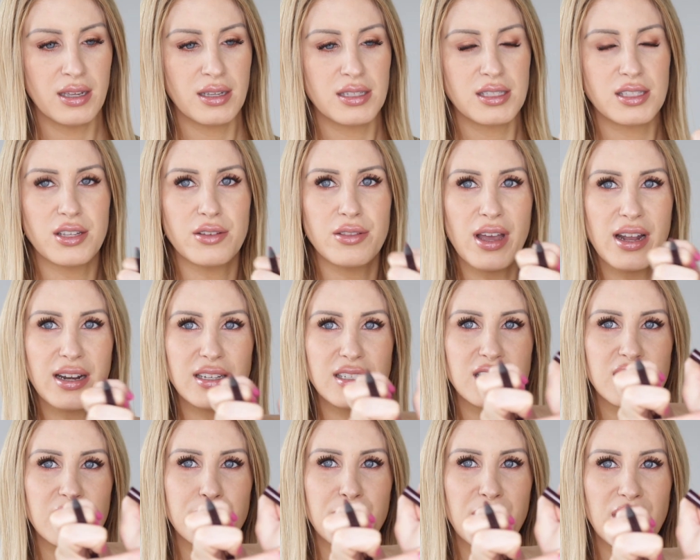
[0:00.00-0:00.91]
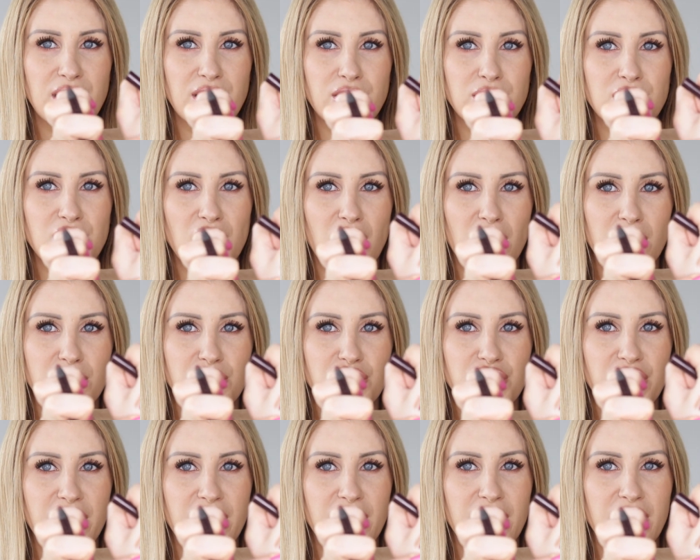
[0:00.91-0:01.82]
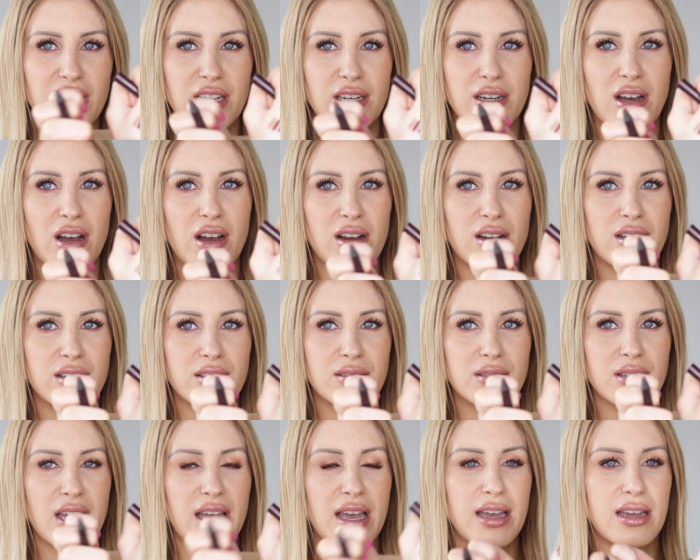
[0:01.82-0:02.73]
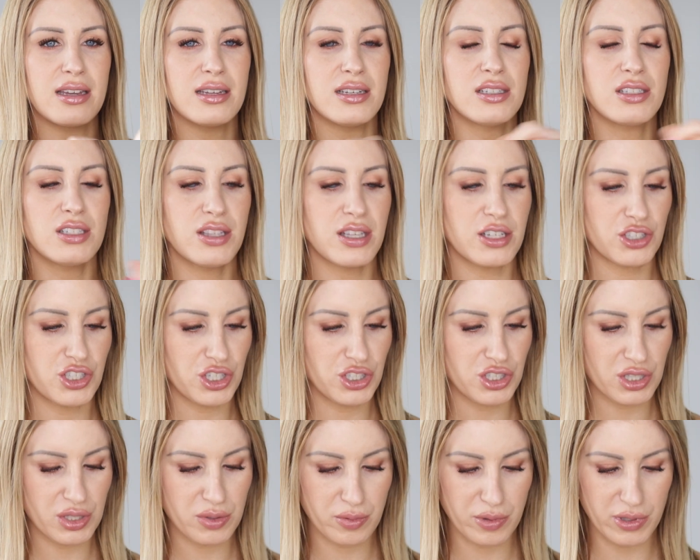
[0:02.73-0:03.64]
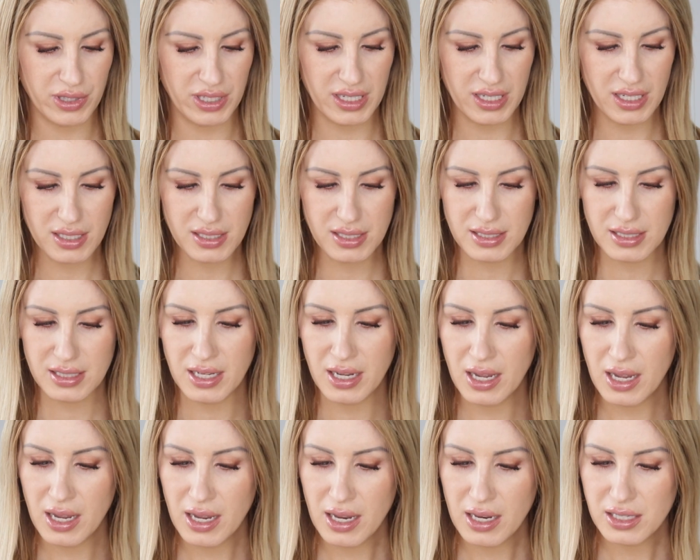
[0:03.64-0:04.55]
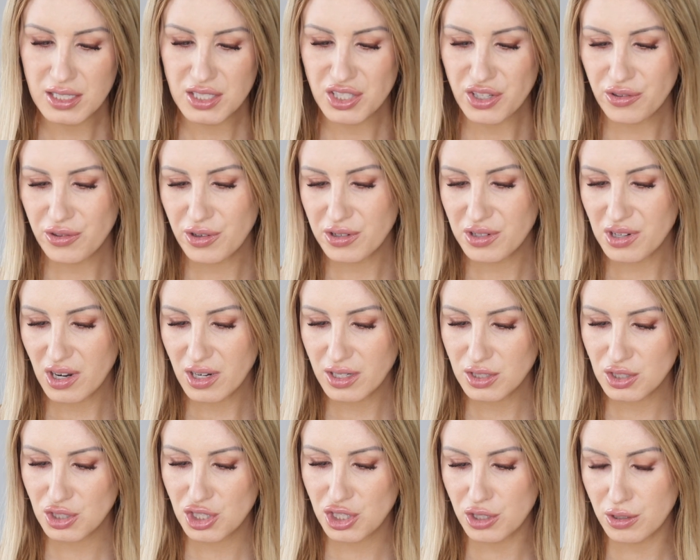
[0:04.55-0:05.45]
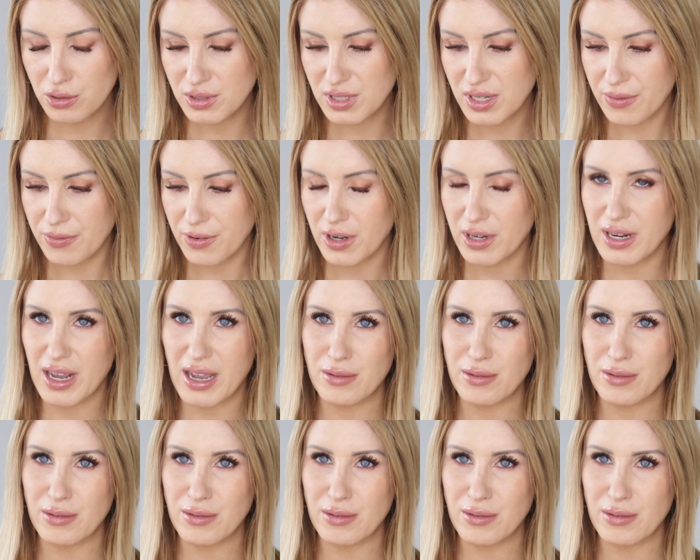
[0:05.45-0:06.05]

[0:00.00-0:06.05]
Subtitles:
So that is the Pillow Talk shade on the end that she just released. So they're not too different.